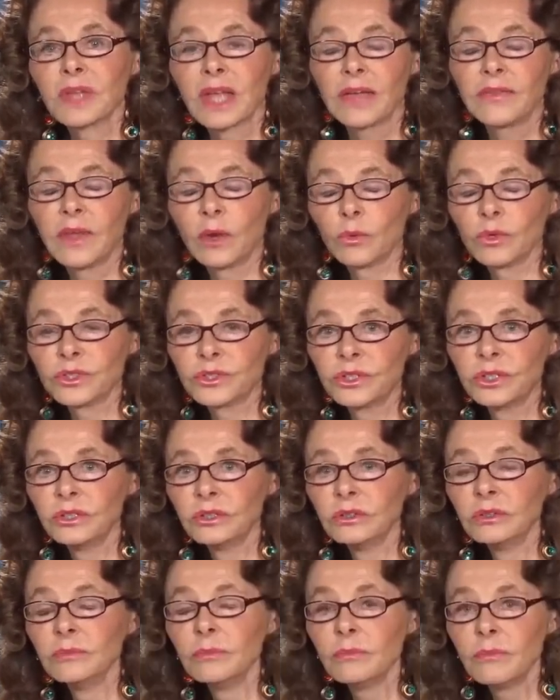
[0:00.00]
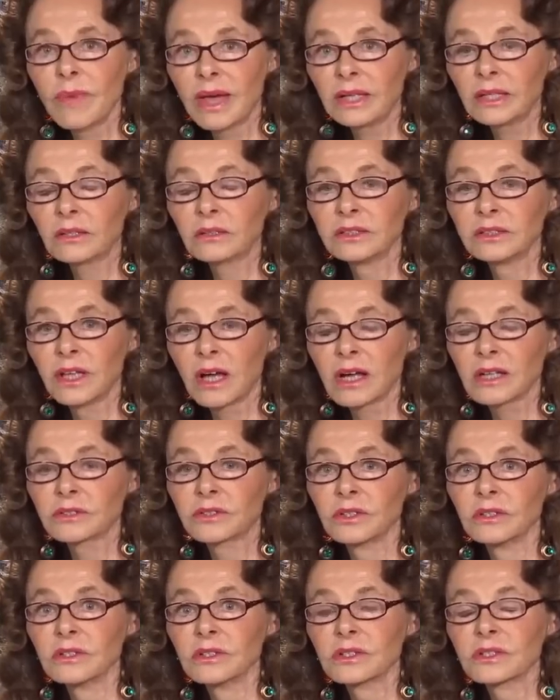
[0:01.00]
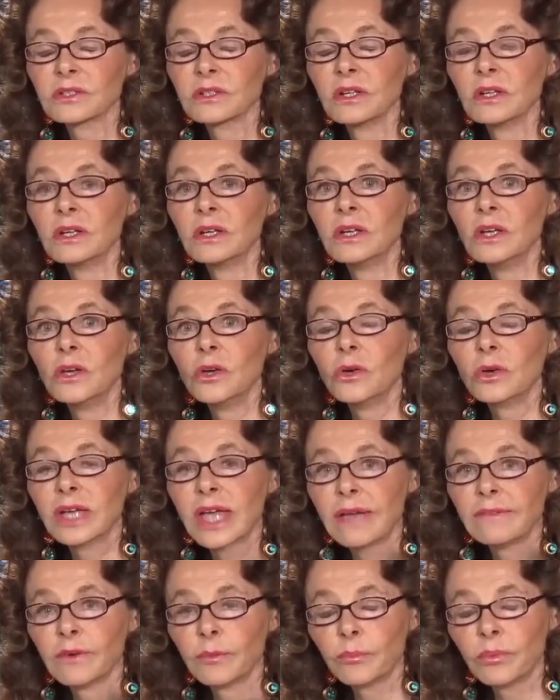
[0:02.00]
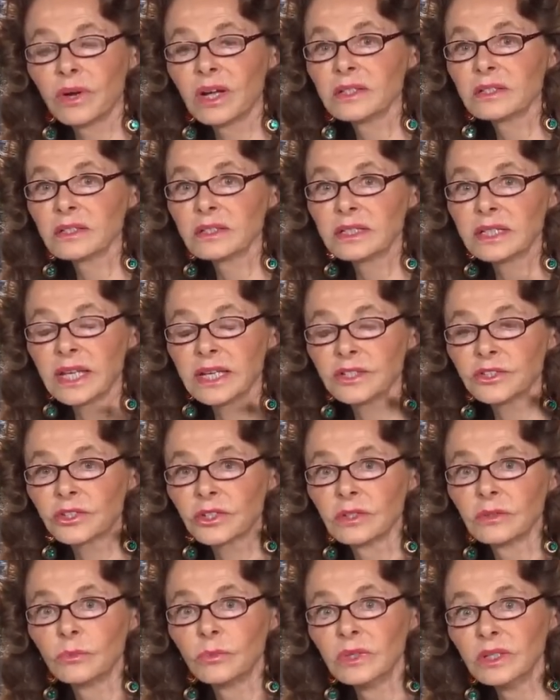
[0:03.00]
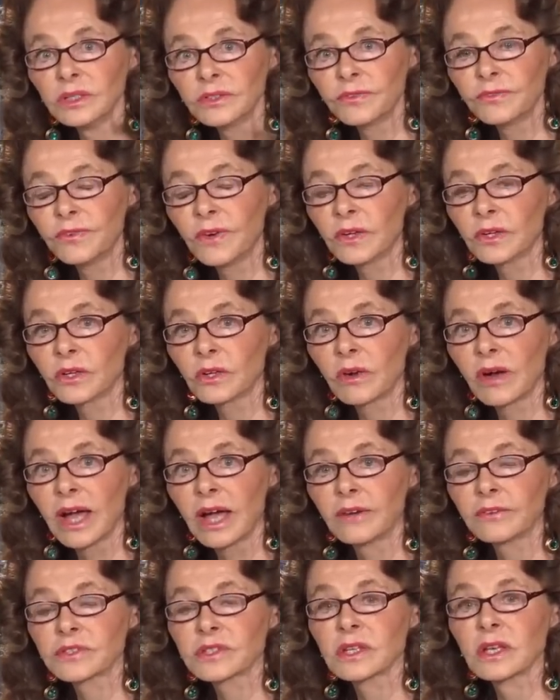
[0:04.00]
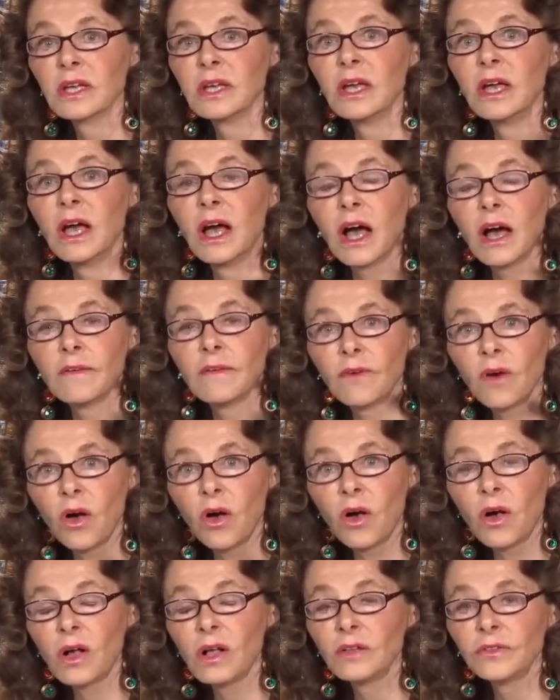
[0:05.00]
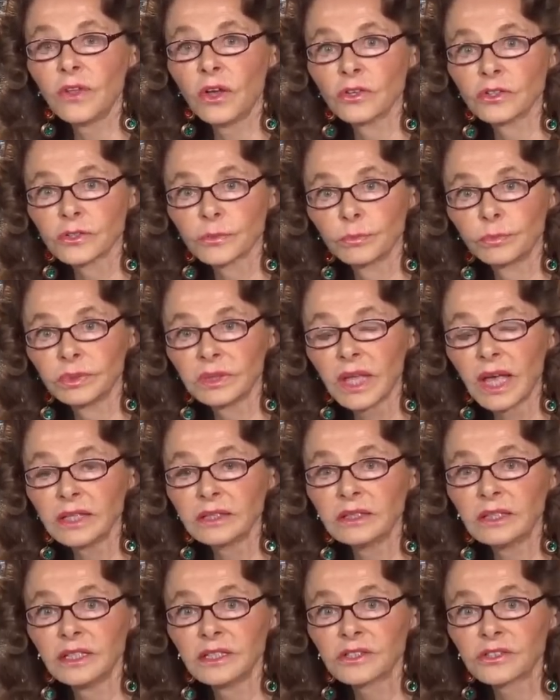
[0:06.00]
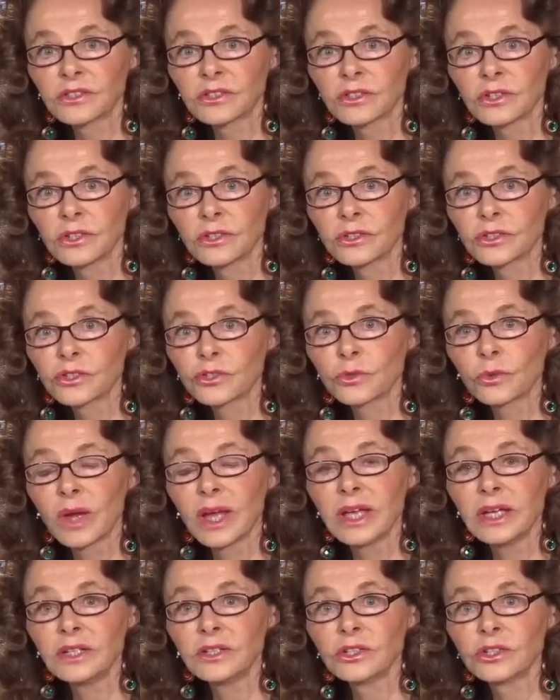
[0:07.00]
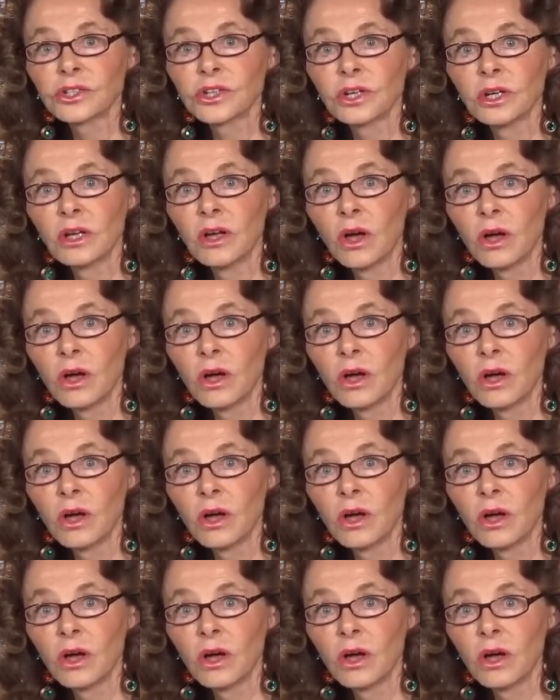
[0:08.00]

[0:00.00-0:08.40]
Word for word: And there were two medical doctors who gave a presentation with photographs of all those bloodless, strange